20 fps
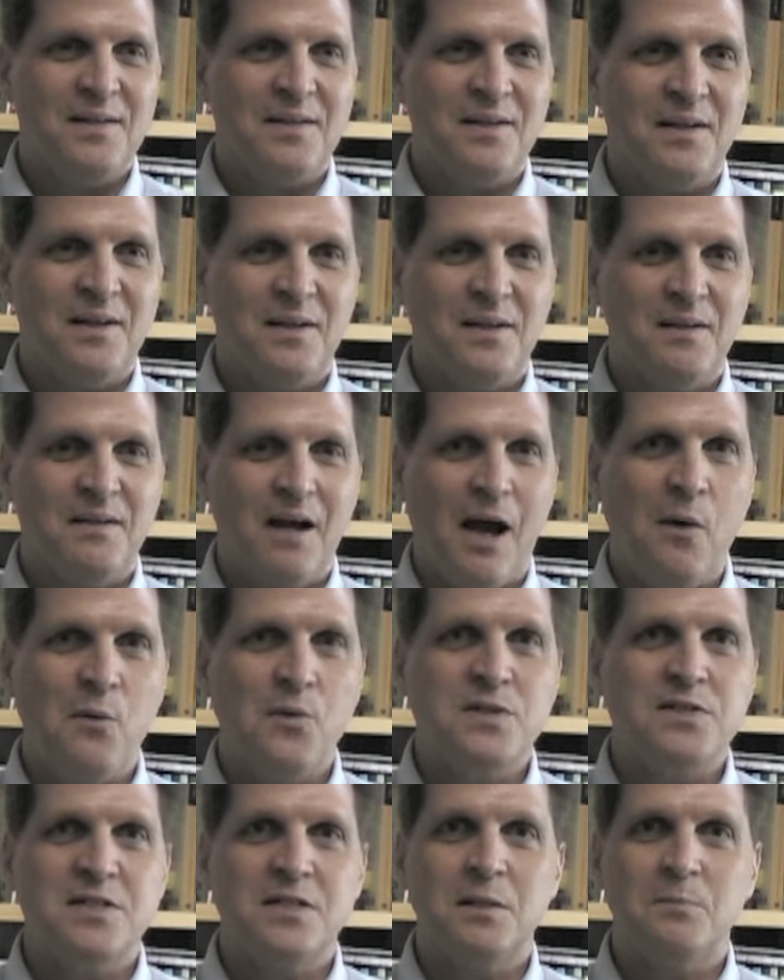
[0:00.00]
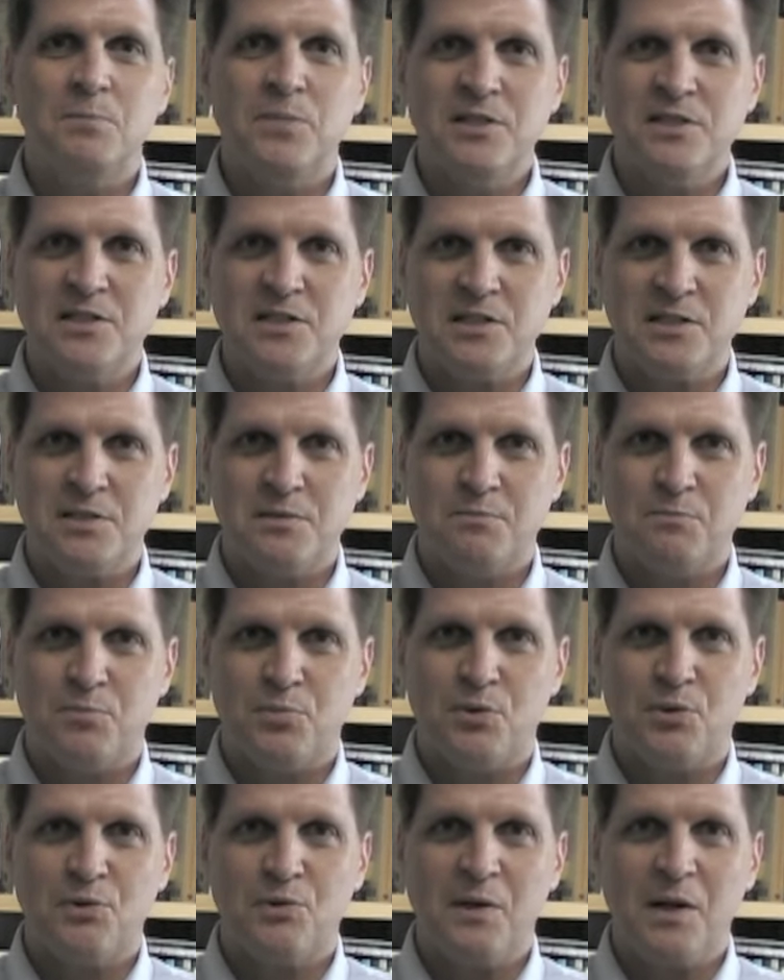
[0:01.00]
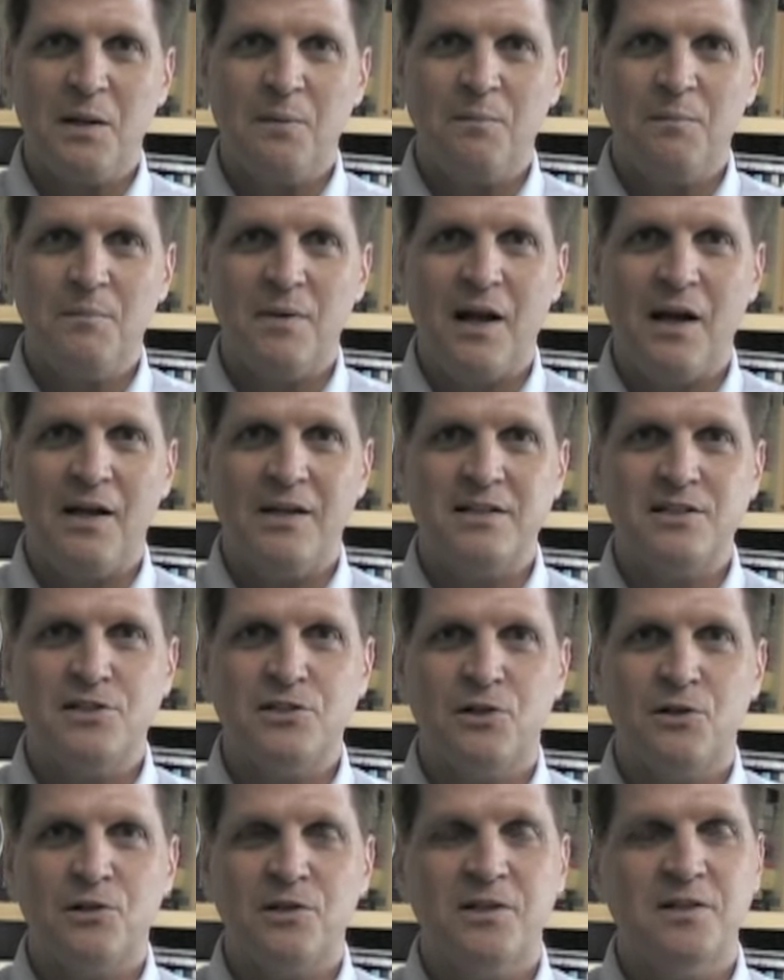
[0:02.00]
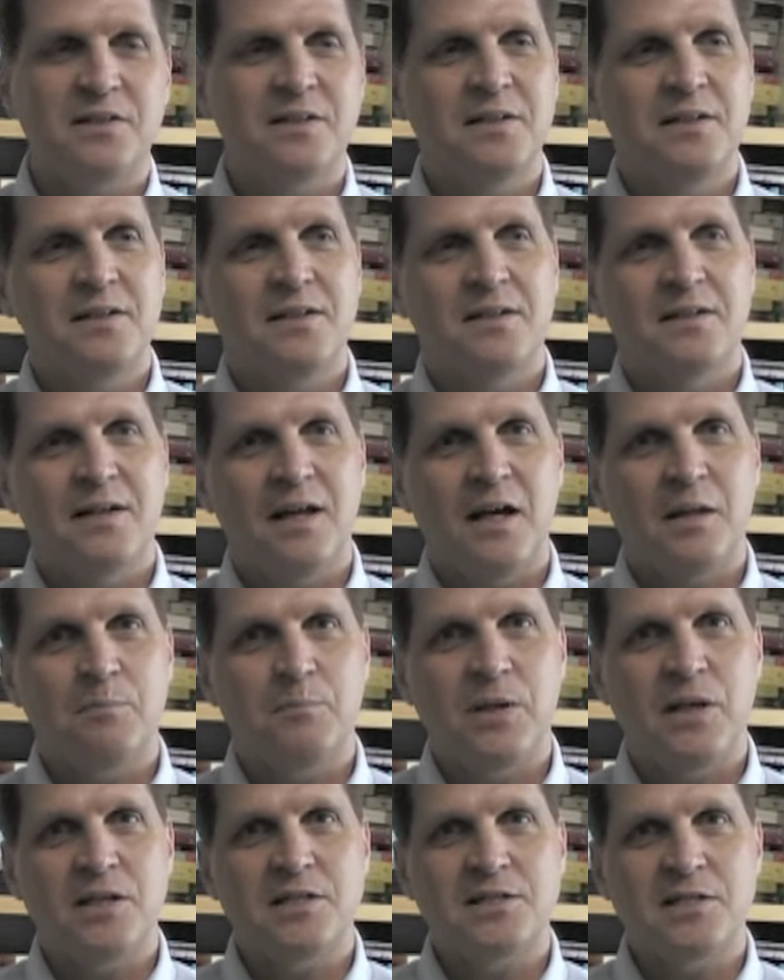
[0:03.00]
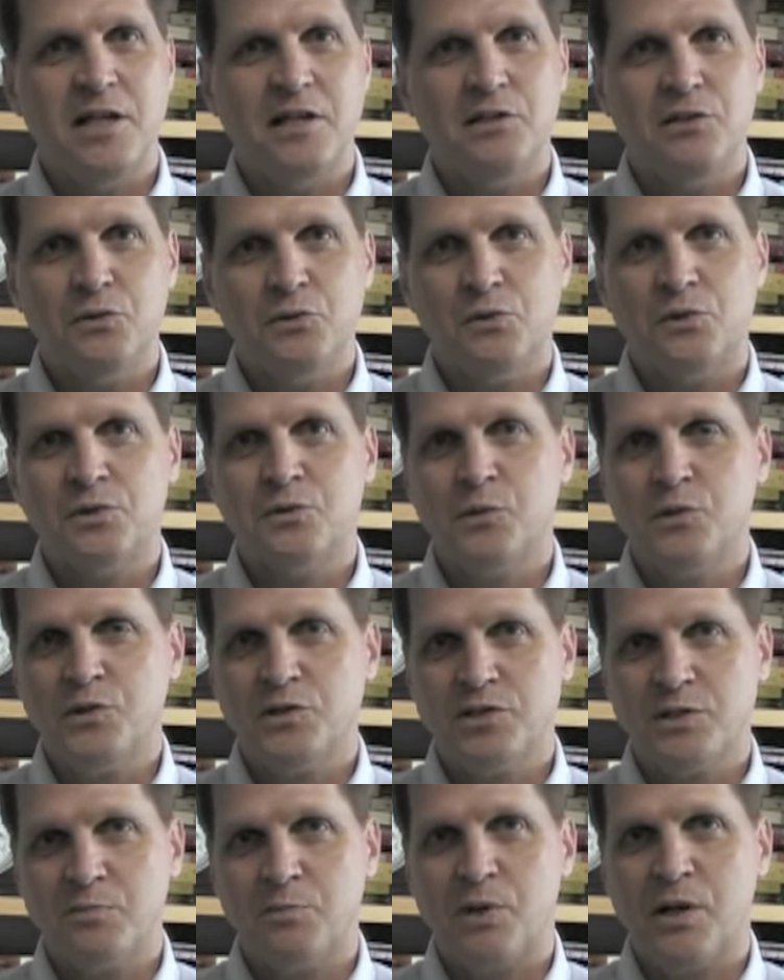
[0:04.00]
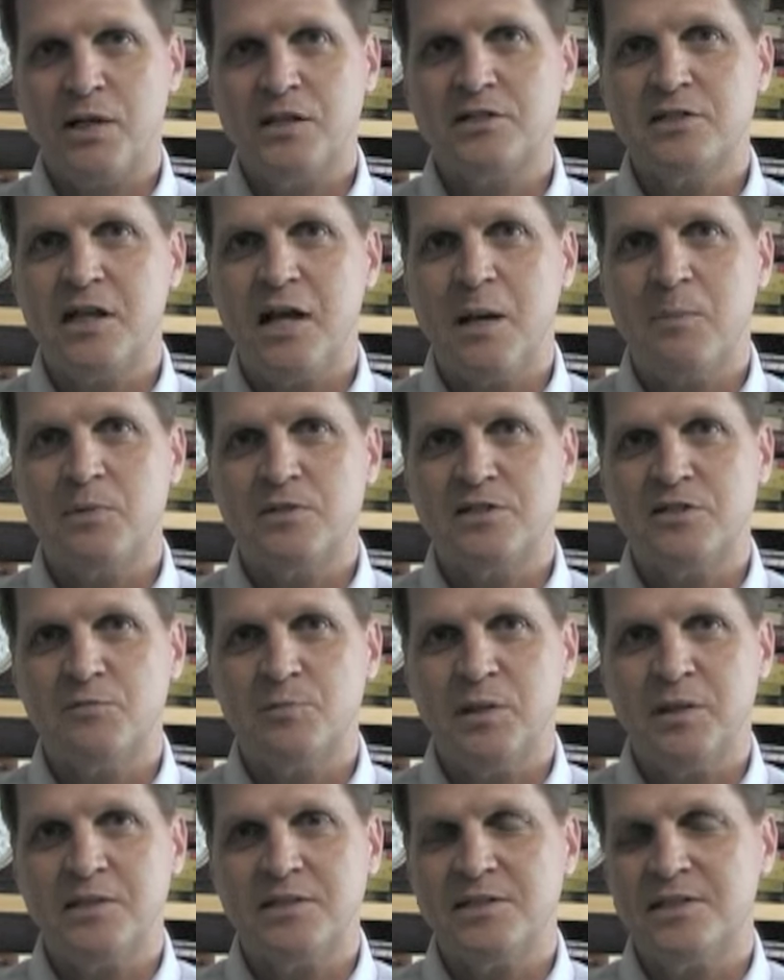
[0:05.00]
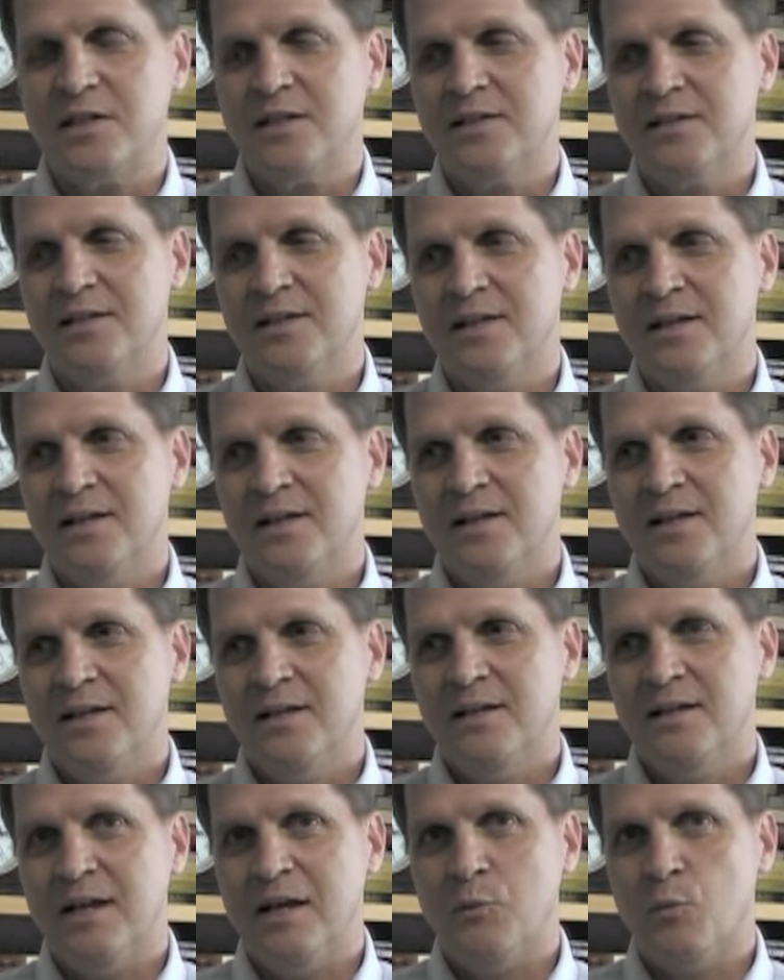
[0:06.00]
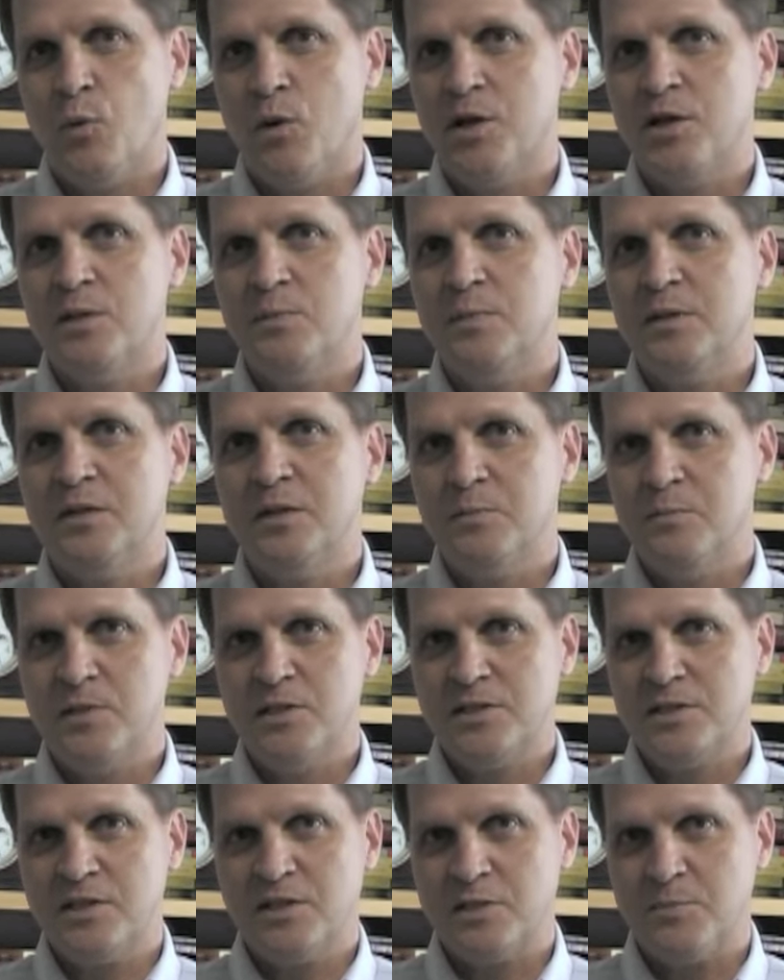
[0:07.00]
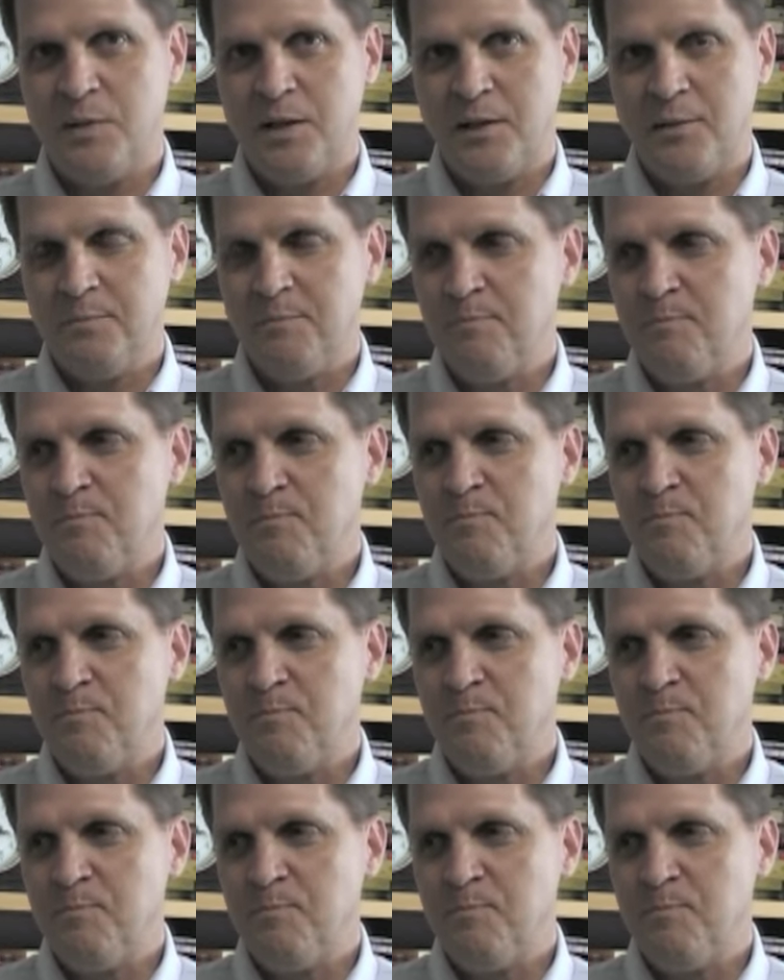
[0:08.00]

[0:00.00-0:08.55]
I was in a business program. I had started at Penn State York, which is a branch campus of Penn State, and wanted to be a businessman.